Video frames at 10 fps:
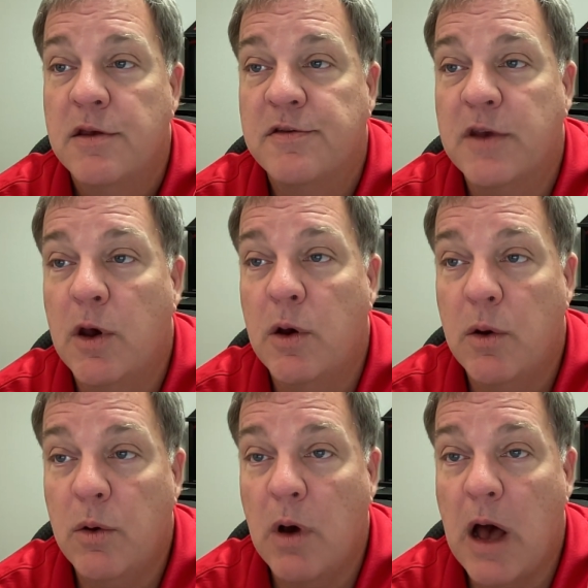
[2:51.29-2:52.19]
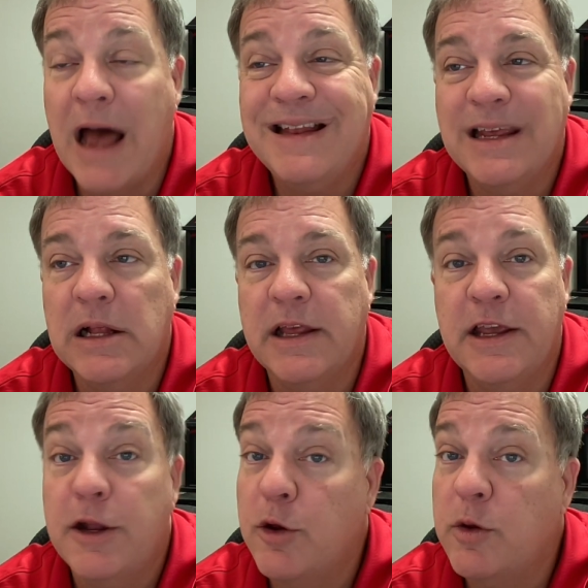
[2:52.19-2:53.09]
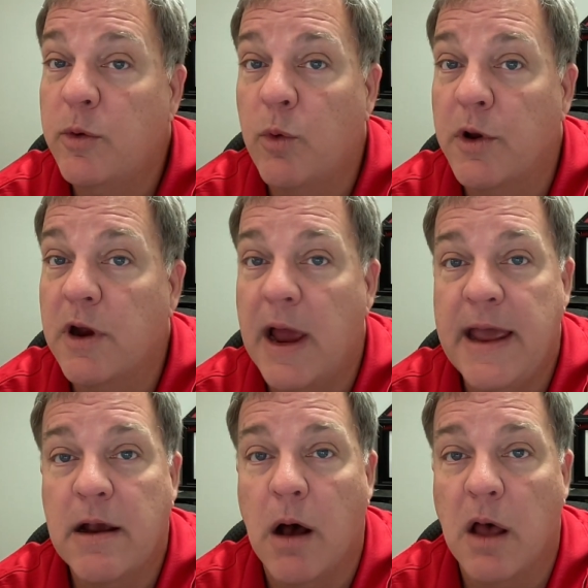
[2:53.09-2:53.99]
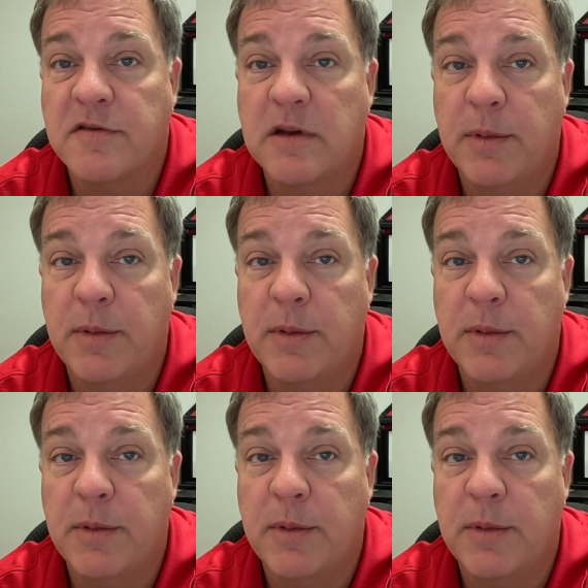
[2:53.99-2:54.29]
So ideally, you would want your ACOS